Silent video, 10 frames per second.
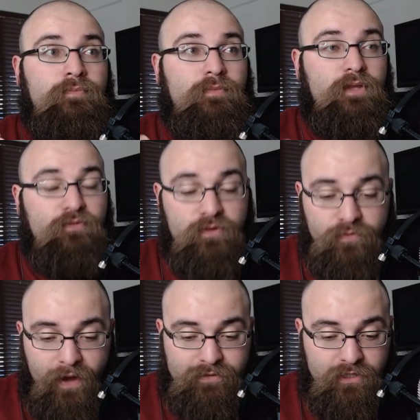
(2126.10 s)
if in
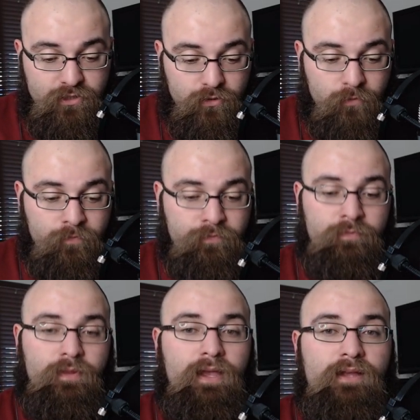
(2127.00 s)
fact they do,
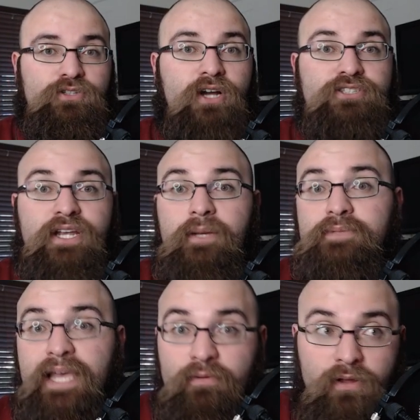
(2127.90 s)
and Josh
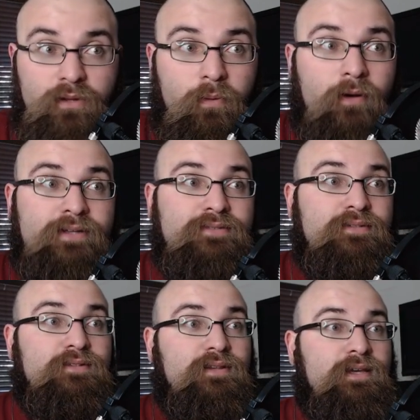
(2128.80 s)
Jacobs can't run the ball
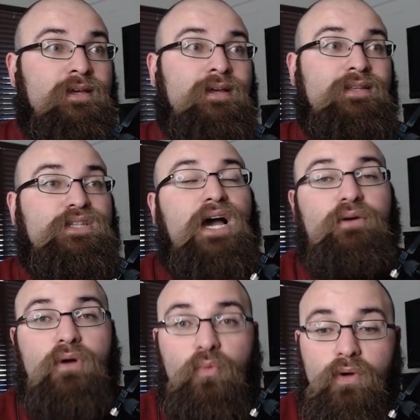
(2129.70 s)
consistently,
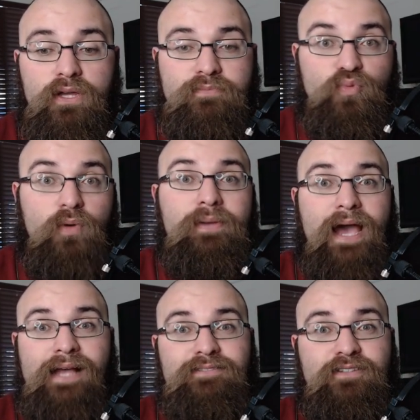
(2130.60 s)
Tyrell Williams will be
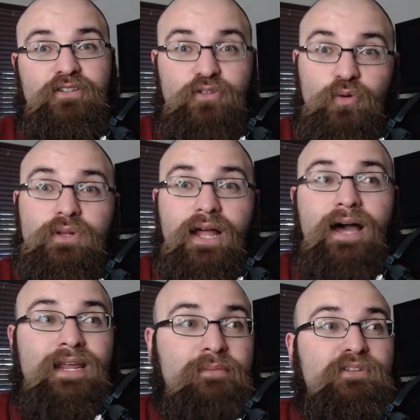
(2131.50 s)
asked to do a
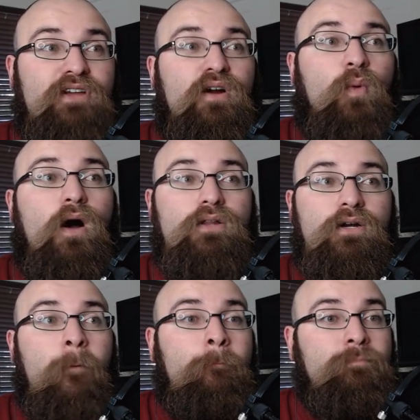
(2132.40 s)
lot. Him and Darren
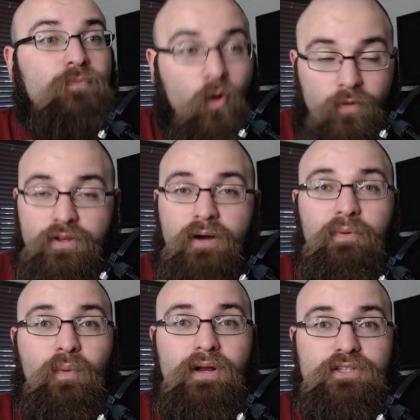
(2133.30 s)
Waller are the
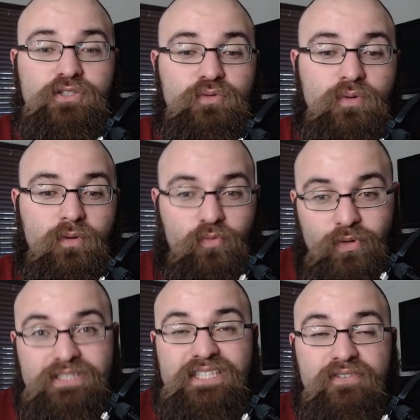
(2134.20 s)
number one and two
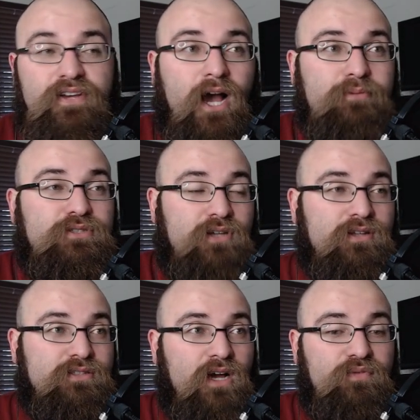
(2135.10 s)
receiving options
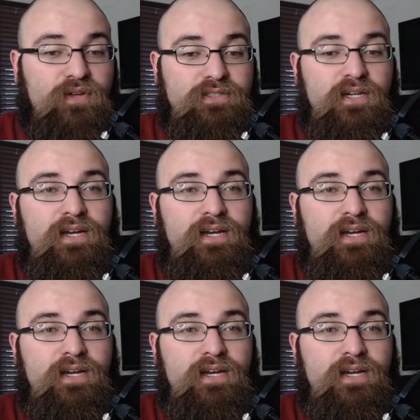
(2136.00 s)
on this offense,